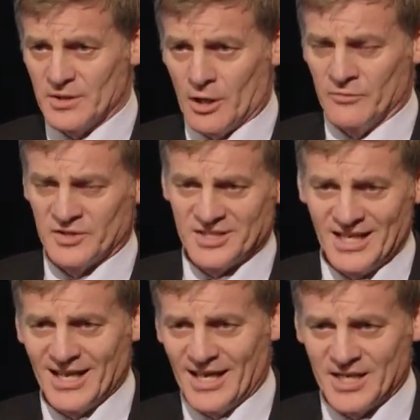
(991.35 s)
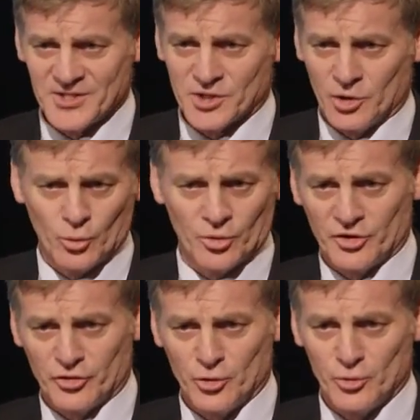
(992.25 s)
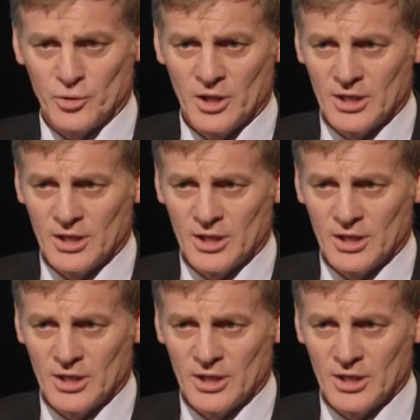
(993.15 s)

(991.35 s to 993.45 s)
over decades in order to